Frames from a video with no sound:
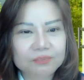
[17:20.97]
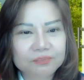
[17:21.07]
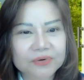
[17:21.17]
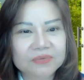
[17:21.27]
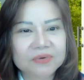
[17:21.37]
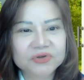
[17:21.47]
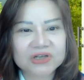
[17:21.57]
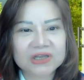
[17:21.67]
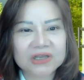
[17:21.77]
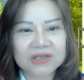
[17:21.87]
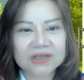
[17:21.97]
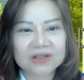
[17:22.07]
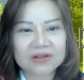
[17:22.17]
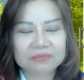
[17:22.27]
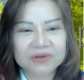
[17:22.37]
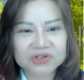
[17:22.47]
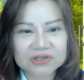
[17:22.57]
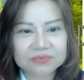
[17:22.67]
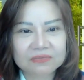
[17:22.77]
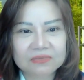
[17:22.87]
promoting their
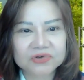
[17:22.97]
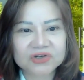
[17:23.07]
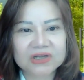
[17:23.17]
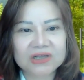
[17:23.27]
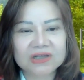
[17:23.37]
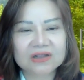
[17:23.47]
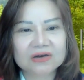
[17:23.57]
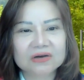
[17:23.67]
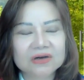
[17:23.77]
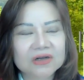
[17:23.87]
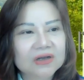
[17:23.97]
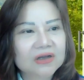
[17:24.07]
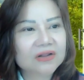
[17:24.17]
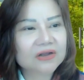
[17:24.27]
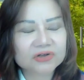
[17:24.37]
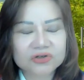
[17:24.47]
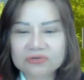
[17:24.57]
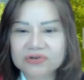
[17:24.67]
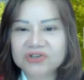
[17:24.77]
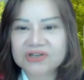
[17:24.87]
beaches, promoting their
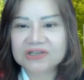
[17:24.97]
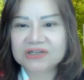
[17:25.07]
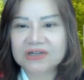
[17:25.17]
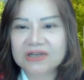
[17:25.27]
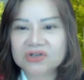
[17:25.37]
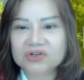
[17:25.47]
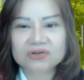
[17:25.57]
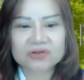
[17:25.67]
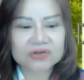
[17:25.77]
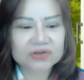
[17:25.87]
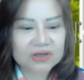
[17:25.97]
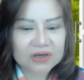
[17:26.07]
tourist destinations,